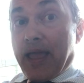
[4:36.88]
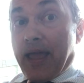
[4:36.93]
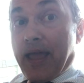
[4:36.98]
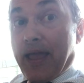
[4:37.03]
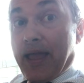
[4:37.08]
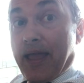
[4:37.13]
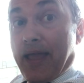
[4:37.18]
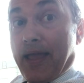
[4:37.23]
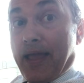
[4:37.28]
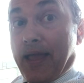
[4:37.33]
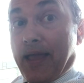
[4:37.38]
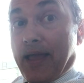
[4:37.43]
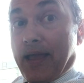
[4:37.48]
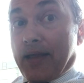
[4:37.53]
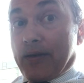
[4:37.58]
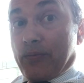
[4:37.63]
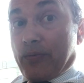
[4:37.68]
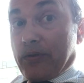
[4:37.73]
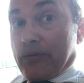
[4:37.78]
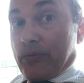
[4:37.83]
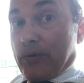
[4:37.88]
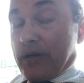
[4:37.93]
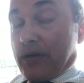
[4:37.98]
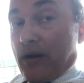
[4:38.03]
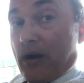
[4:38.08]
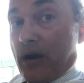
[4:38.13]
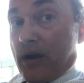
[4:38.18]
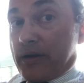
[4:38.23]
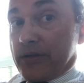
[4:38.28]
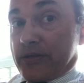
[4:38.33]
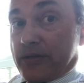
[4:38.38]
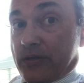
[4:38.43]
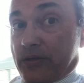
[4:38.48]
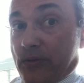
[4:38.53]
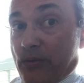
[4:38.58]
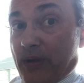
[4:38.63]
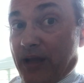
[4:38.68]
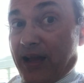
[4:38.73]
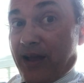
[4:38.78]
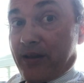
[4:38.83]
and with regards
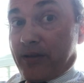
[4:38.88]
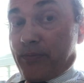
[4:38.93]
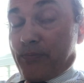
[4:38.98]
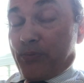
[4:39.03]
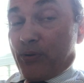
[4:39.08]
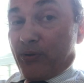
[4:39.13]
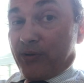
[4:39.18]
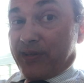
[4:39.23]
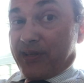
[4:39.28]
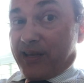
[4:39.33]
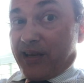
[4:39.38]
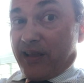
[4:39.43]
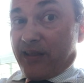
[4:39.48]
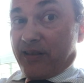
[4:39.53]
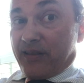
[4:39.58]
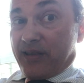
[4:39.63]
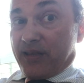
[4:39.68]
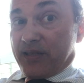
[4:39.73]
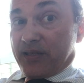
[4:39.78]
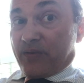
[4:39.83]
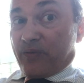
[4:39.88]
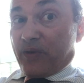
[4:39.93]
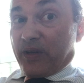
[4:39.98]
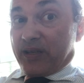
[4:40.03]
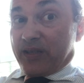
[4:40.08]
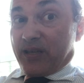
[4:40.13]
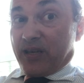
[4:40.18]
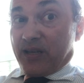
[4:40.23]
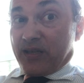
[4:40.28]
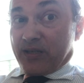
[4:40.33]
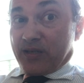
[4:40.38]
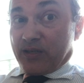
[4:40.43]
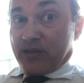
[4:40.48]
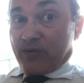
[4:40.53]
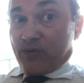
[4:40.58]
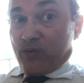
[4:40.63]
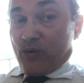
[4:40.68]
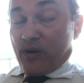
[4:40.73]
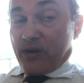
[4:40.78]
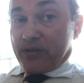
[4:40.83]
to how to pull together these fictitious
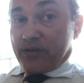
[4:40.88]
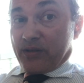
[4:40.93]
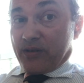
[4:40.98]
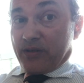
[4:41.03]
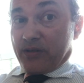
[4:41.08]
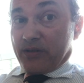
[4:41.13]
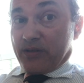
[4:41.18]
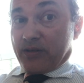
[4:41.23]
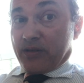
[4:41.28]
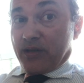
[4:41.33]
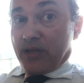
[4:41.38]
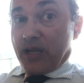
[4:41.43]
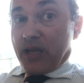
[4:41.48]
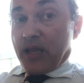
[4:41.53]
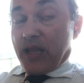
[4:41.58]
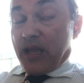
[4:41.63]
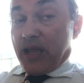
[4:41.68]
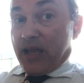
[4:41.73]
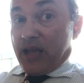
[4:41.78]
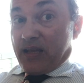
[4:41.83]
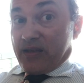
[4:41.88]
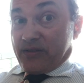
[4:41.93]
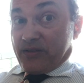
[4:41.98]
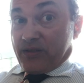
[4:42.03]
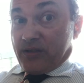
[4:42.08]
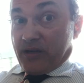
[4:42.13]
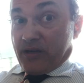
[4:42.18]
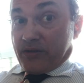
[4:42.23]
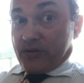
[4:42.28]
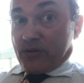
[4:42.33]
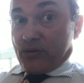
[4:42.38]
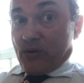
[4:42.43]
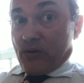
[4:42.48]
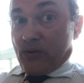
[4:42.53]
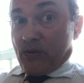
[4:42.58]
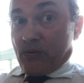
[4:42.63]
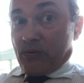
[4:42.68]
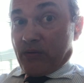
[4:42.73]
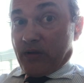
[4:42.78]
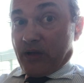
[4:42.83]
forces as they're
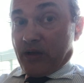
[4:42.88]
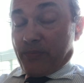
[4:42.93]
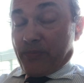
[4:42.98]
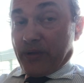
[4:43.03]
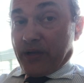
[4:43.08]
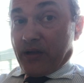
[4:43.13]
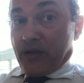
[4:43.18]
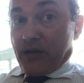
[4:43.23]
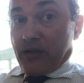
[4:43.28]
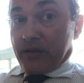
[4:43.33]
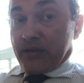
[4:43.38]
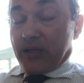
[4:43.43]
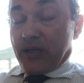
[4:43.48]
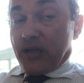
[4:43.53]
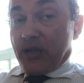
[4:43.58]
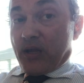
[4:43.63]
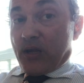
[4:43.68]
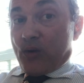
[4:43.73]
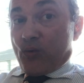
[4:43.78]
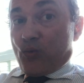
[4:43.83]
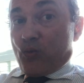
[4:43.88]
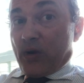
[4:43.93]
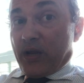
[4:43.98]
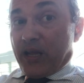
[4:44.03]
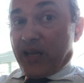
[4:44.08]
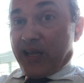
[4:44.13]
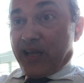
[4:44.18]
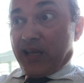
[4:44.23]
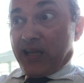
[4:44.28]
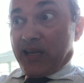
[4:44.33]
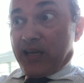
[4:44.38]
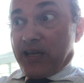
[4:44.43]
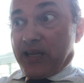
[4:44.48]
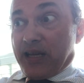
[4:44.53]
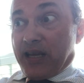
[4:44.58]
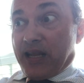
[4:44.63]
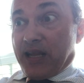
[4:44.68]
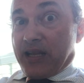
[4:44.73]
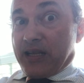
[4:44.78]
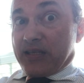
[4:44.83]
so upheld, when
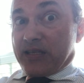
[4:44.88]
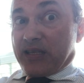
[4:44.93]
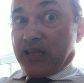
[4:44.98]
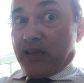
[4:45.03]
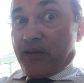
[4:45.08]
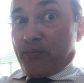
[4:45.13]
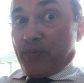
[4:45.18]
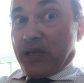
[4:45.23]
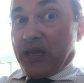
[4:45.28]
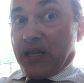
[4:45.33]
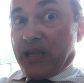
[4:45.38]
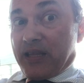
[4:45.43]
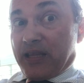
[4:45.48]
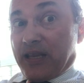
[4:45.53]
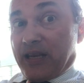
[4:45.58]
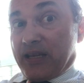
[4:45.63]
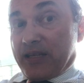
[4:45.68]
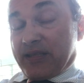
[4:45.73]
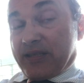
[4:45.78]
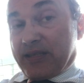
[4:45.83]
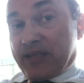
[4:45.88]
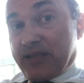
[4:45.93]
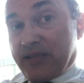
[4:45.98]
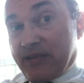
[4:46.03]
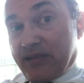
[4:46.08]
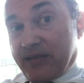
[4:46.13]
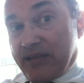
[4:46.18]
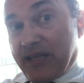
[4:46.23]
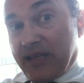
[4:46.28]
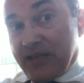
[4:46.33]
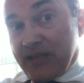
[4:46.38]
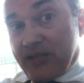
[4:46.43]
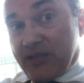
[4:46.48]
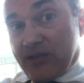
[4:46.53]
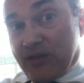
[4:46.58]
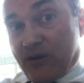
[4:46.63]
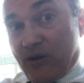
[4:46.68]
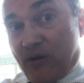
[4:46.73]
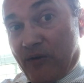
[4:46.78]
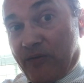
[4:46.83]
it ends up being that as things
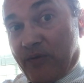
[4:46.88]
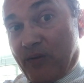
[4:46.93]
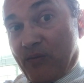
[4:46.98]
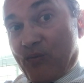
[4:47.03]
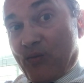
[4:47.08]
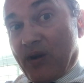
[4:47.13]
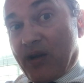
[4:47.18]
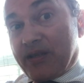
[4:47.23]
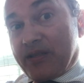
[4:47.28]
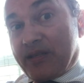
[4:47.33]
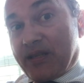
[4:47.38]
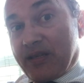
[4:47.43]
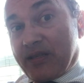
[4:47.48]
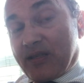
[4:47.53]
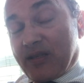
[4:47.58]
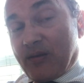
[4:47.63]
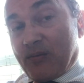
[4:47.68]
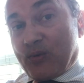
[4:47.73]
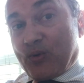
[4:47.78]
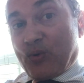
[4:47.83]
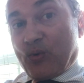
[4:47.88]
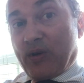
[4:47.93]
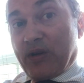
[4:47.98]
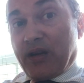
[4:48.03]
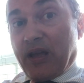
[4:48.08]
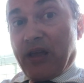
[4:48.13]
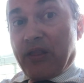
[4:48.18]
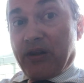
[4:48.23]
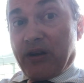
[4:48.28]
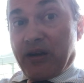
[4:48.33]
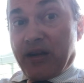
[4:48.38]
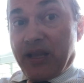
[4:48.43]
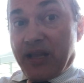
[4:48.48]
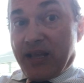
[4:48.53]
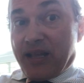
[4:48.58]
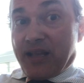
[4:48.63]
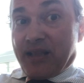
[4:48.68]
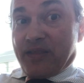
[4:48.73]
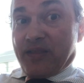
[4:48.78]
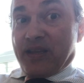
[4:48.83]
go from one system to another,
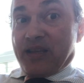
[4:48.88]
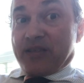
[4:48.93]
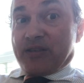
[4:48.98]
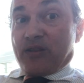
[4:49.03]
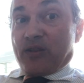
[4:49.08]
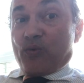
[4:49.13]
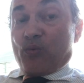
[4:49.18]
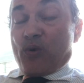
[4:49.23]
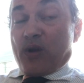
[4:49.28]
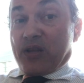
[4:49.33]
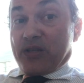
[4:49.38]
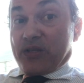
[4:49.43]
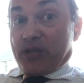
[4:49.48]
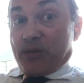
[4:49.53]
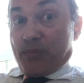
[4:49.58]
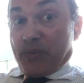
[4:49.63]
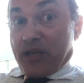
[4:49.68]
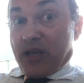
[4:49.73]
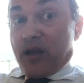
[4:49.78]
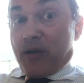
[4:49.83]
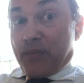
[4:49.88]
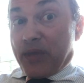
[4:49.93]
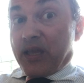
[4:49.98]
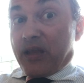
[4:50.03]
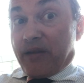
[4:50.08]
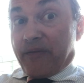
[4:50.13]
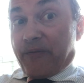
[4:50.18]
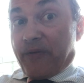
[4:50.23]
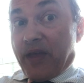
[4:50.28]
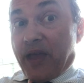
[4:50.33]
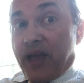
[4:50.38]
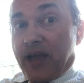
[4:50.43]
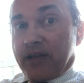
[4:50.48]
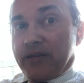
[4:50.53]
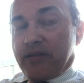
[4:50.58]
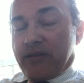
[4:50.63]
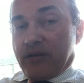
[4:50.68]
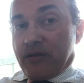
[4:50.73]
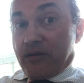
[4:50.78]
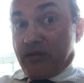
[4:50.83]
these are the ones that become, in
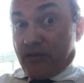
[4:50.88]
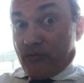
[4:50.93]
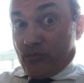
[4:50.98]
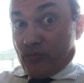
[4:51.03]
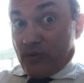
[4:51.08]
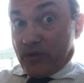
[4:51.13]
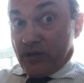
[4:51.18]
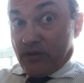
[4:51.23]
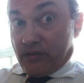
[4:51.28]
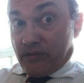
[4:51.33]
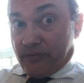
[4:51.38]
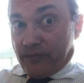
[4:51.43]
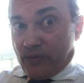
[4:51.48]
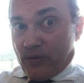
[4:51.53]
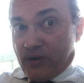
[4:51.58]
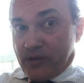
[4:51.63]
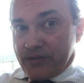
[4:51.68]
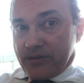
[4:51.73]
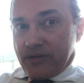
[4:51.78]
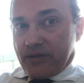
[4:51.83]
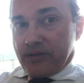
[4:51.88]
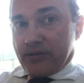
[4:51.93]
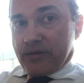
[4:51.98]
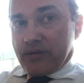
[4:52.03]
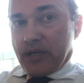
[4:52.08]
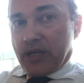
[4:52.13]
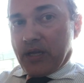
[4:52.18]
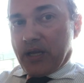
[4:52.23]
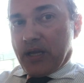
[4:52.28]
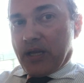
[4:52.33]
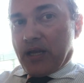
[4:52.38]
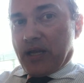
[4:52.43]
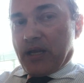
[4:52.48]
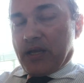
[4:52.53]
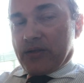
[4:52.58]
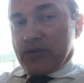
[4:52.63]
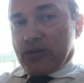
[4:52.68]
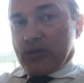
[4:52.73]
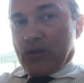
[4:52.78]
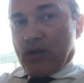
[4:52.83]
effect, the real forces.
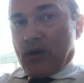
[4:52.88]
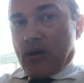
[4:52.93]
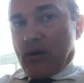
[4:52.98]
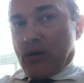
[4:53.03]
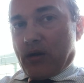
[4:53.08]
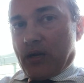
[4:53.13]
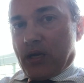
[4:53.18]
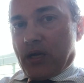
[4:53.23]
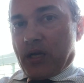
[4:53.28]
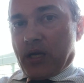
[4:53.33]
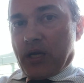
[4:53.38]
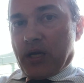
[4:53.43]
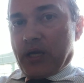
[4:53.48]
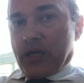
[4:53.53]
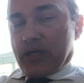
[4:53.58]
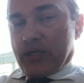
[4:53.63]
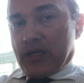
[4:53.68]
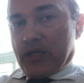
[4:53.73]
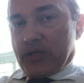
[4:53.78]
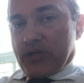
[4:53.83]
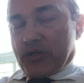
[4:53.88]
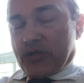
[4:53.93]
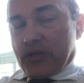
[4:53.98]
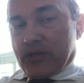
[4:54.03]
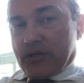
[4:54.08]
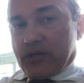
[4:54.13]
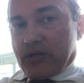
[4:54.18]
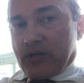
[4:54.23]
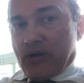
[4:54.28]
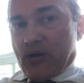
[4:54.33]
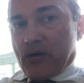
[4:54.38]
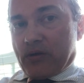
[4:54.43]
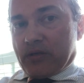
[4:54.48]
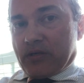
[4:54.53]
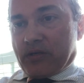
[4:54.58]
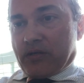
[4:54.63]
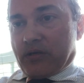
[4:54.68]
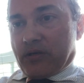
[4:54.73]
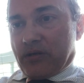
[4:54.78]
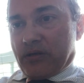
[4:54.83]
And so it just
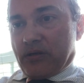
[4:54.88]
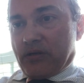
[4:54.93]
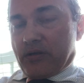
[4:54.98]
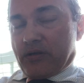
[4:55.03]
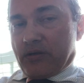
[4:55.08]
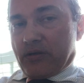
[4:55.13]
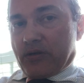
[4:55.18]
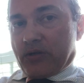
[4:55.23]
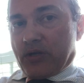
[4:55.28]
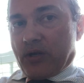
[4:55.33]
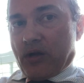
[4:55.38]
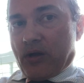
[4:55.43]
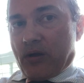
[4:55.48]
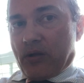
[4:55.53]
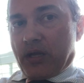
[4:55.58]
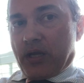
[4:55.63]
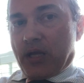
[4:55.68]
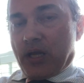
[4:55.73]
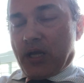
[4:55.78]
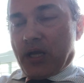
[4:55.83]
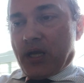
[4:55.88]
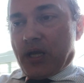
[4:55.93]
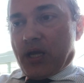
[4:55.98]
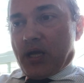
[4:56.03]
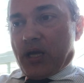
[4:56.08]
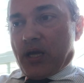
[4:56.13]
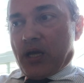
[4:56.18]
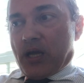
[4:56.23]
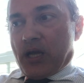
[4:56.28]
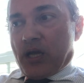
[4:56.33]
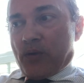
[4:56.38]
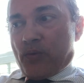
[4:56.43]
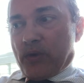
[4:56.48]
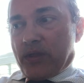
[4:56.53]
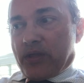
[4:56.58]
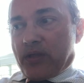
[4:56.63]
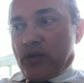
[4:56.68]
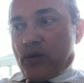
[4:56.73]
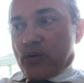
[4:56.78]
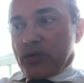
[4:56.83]
goes to show that
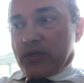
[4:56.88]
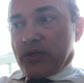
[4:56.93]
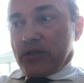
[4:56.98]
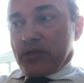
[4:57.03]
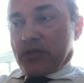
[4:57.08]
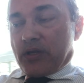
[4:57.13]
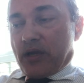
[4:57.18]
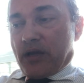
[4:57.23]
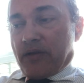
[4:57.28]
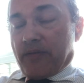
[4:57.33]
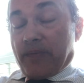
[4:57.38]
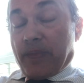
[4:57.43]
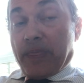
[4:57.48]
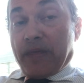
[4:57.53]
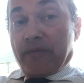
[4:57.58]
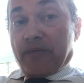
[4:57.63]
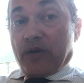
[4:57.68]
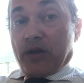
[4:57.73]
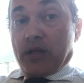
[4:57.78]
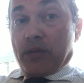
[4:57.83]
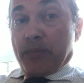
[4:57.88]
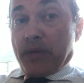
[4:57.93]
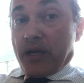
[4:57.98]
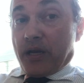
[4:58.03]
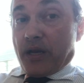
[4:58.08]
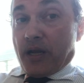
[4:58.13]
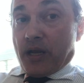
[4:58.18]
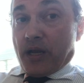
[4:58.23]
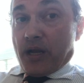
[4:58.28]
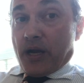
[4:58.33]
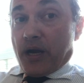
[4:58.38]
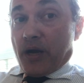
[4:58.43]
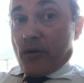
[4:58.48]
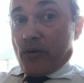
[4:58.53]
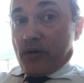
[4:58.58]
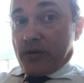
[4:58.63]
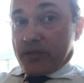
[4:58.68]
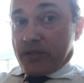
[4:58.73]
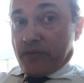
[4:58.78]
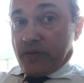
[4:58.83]
with the notions of infinitely many higher
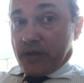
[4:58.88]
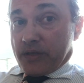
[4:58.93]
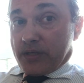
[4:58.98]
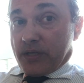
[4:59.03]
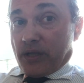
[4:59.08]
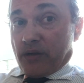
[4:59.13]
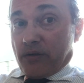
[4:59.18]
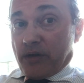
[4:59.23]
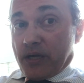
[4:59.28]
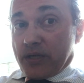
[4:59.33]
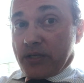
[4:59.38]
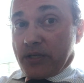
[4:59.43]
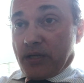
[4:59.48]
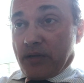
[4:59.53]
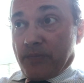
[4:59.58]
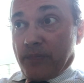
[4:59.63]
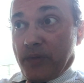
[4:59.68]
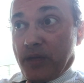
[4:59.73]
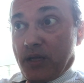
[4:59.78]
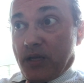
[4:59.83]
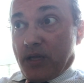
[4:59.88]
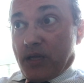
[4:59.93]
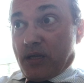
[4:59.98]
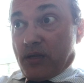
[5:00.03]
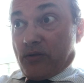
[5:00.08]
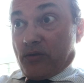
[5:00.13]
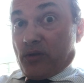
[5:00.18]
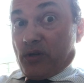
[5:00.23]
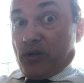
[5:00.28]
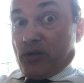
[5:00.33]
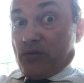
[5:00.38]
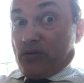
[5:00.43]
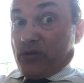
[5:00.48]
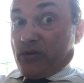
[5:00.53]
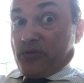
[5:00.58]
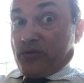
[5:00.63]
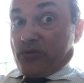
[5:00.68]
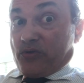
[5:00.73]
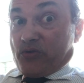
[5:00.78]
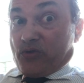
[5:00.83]
orders of acceleration, that
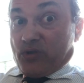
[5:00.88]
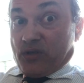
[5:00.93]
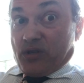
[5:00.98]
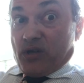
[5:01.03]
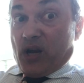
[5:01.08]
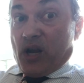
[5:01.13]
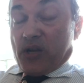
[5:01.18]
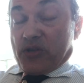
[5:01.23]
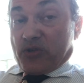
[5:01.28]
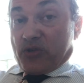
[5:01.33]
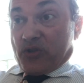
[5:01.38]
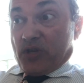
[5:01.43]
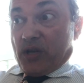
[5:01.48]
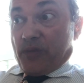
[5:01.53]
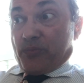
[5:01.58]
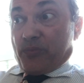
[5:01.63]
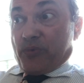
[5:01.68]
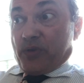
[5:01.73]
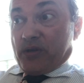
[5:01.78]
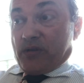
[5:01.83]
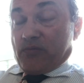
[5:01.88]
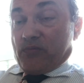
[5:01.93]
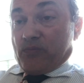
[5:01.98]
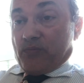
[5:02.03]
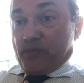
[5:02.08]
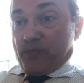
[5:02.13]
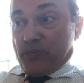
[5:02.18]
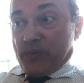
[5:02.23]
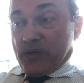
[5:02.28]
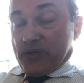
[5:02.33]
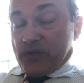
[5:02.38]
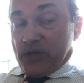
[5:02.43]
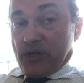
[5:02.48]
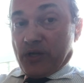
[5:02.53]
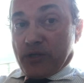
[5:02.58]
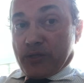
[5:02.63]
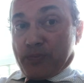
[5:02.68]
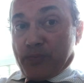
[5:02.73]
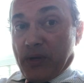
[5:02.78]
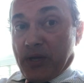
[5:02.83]
it's a concept that is
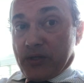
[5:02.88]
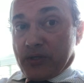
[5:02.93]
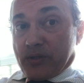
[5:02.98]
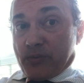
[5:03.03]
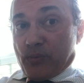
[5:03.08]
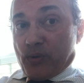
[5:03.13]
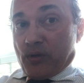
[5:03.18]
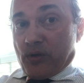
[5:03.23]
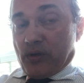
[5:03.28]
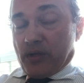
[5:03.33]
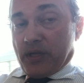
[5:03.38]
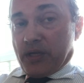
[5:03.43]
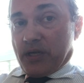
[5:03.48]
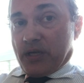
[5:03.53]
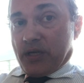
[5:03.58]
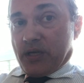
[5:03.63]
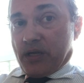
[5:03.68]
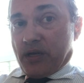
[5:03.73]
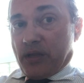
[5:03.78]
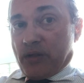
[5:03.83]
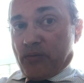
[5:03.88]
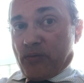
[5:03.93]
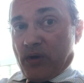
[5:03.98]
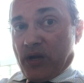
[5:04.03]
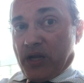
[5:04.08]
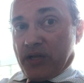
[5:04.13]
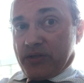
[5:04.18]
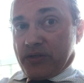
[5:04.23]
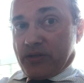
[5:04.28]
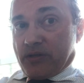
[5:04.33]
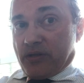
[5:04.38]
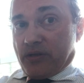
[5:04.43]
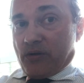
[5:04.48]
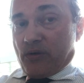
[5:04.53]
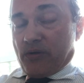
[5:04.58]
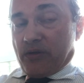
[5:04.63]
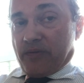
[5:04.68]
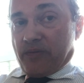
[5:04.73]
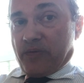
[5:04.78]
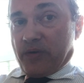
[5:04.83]
indispensable in otherwise, the